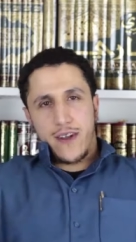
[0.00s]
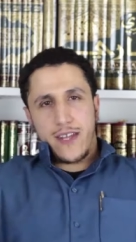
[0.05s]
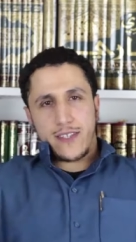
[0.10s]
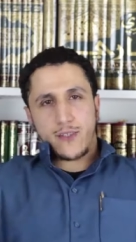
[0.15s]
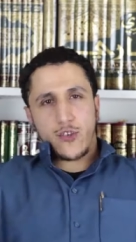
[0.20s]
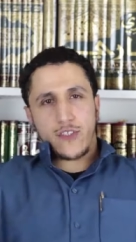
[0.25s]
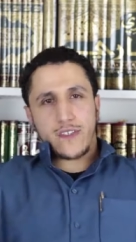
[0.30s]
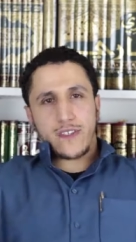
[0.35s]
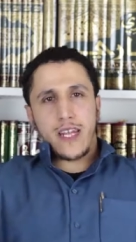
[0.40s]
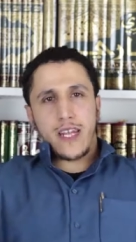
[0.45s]
of
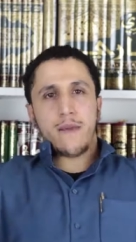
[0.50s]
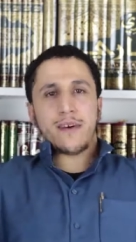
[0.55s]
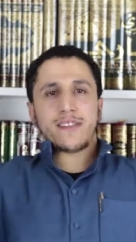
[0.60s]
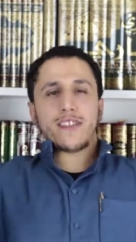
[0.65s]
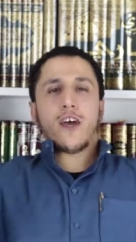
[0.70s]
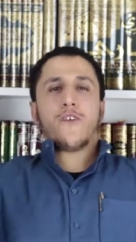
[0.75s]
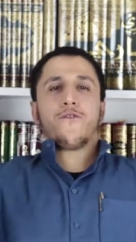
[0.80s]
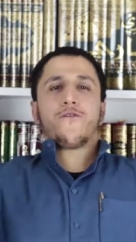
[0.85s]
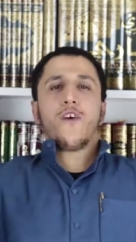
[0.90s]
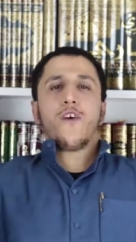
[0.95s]
Allah has
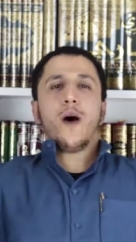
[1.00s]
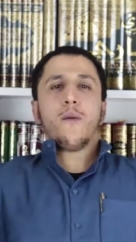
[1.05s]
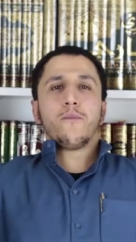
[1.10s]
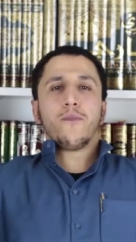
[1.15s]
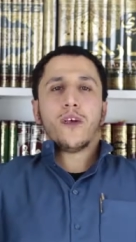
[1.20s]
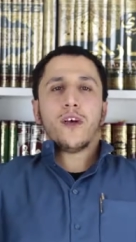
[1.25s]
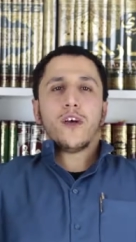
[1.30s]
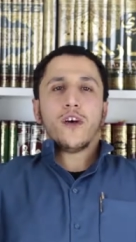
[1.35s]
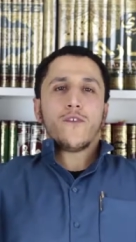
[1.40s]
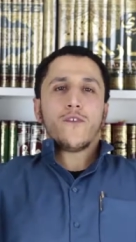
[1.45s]

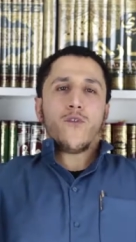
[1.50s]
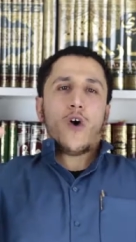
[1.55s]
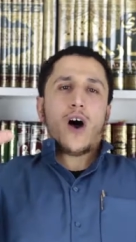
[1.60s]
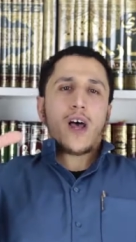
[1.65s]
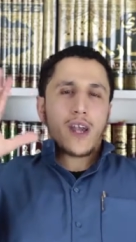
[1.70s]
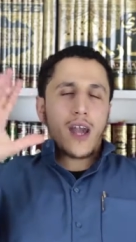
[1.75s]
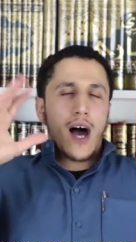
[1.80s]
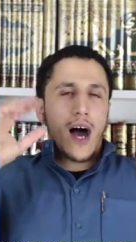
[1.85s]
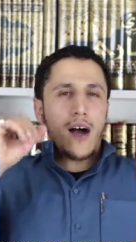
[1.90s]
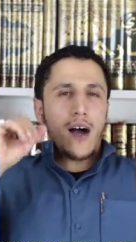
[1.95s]
affirmed
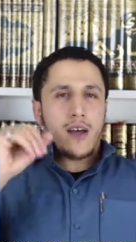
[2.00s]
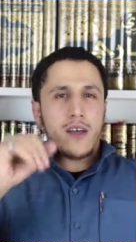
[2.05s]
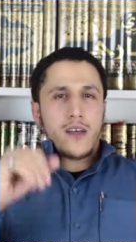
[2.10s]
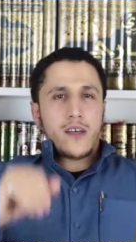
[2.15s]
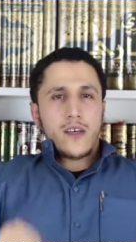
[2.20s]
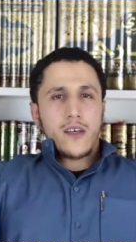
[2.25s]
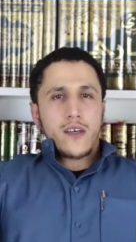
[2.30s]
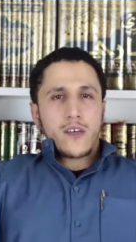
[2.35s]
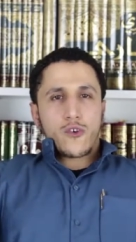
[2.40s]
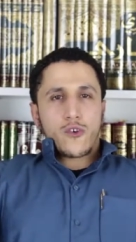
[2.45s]
for Allah.
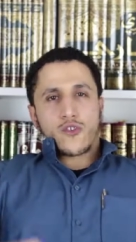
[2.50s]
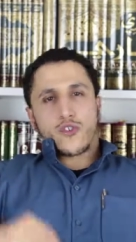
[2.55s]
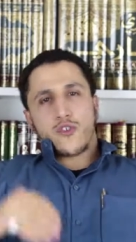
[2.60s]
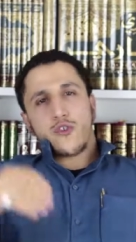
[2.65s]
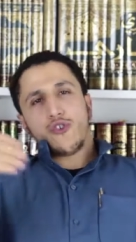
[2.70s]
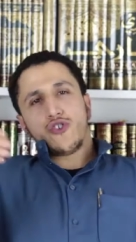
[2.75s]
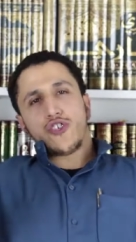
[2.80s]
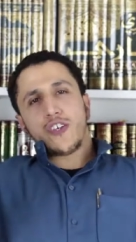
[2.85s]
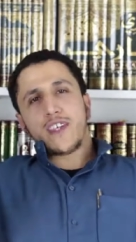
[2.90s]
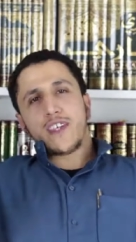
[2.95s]

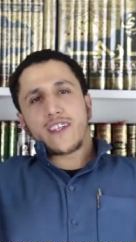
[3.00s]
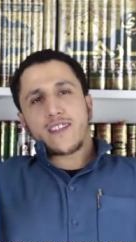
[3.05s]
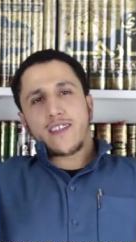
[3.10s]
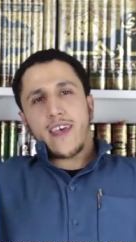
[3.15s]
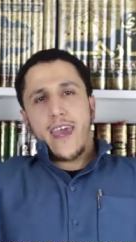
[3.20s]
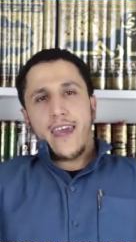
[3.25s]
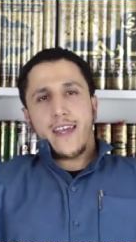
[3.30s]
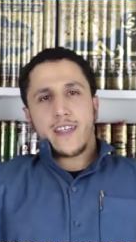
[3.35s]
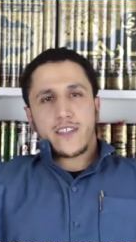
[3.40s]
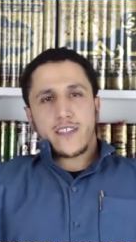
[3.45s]
Because logic
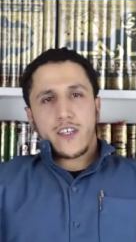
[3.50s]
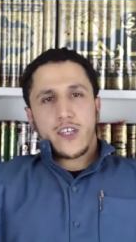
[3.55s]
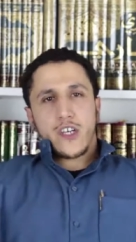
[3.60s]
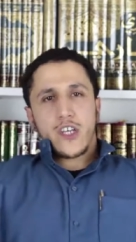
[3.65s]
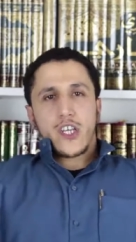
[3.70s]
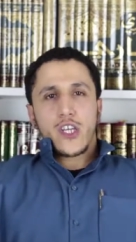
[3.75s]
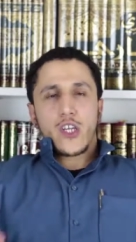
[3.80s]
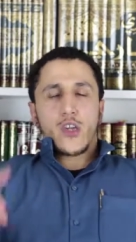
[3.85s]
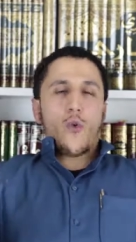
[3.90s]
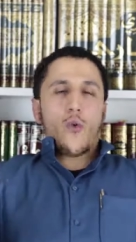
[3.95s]
dictates
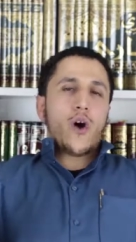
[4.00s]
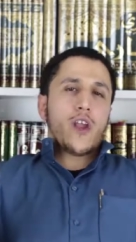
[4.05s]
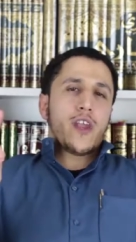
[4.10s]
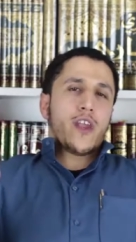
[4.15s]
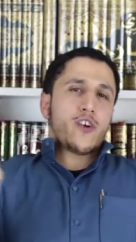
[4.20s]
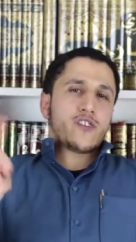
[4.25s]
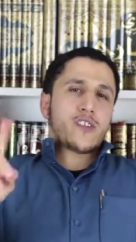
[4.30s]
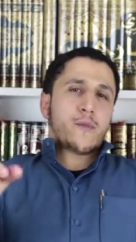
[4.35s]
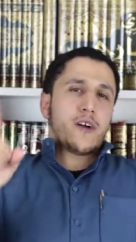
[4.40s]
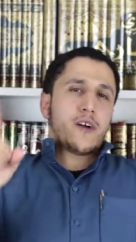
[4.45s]
no
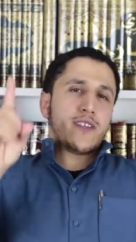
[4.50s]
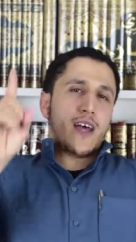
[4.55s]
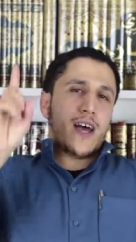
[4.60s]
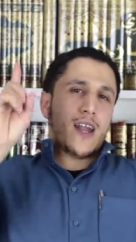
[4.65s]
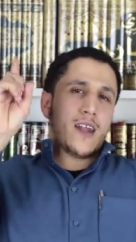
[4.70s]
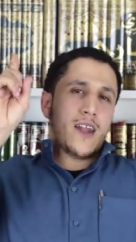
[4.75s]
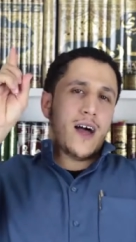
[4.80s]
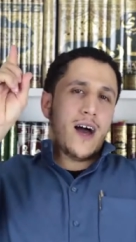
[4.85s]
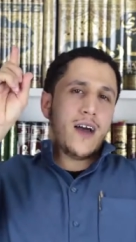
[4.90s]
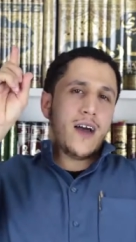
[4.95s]
one knows about
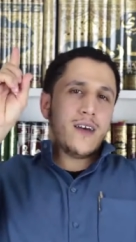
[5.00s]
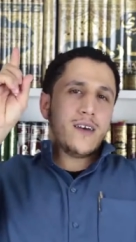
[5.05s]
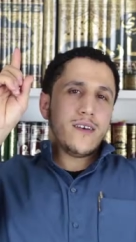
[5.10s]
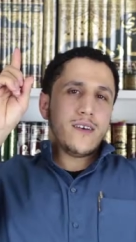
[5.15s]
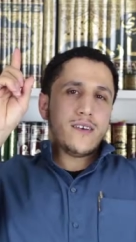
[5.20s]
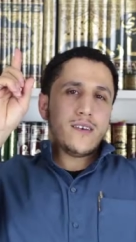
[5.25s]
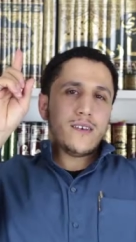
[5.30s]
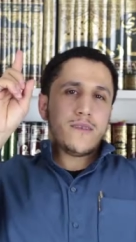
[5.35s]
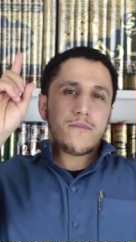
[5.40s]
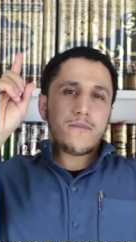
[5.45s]
Allah
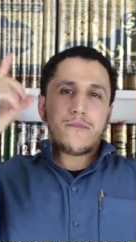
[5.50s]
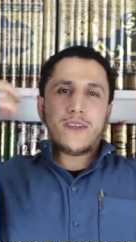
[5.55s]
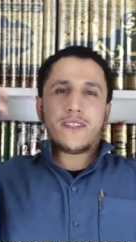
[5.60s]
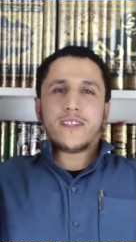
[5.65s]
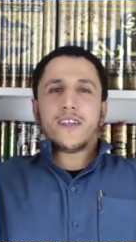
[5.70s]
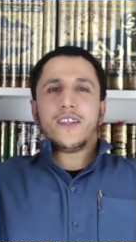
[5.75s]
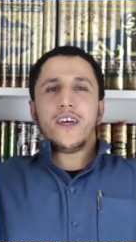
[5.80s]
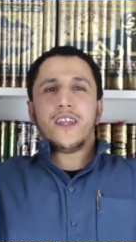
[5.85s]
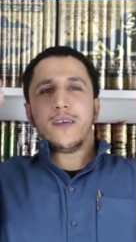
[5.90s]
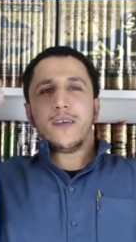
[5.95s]

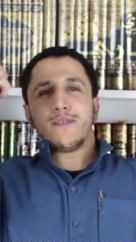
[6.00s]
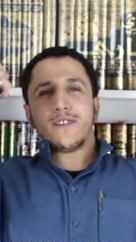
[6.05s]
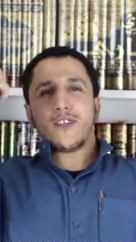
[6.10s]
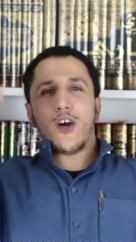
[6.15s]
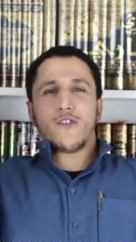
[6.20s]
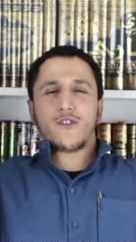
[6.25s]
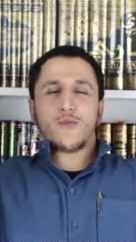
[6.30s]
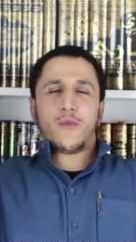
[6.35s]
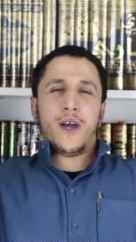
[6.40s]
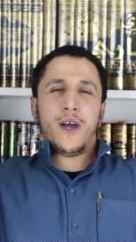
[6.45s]
better than
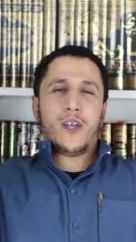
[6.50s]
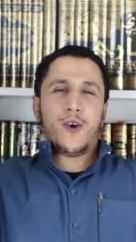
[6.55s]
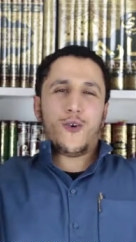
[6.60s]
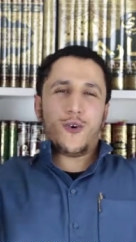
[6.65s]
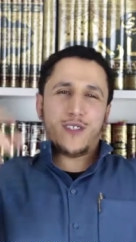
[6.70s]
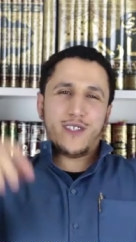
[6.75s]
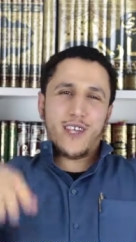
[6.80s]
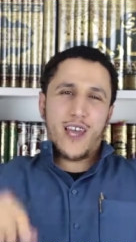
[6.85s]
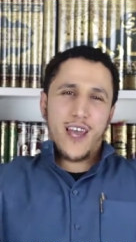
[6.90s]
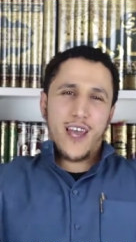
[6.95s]
Himself
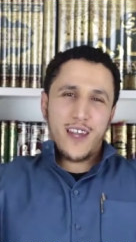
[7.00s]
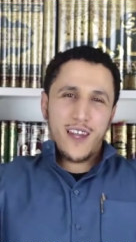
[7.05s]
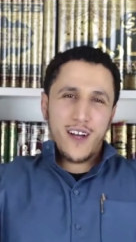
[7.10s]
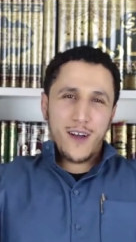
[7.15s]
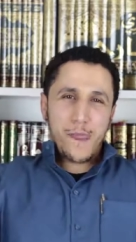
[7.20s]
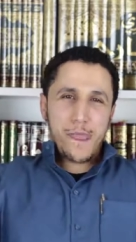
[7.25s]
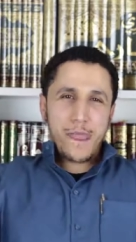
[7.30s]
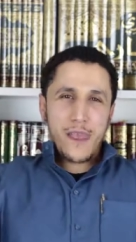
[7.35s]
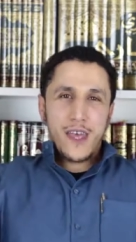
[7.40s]
subhanahu wa ta'ala.